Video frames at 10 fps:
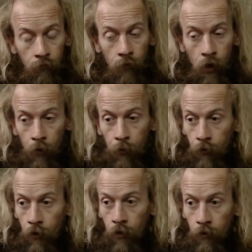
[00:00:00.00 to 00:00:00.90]
I was
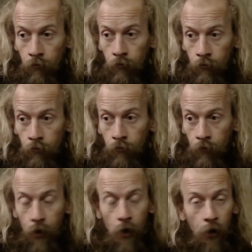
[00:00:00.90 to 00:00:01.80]
like,
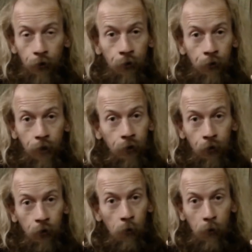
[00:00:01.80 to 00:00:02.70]
yeah, I don't need to
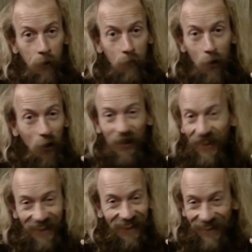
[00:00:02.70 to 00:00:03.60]
know anymore
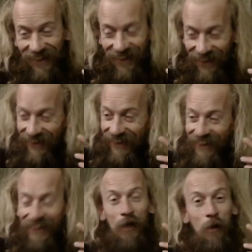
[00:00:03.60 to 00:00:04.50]

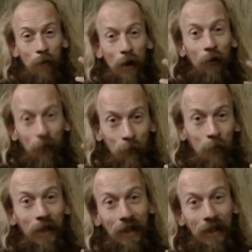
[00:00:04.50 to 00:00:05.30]
about the big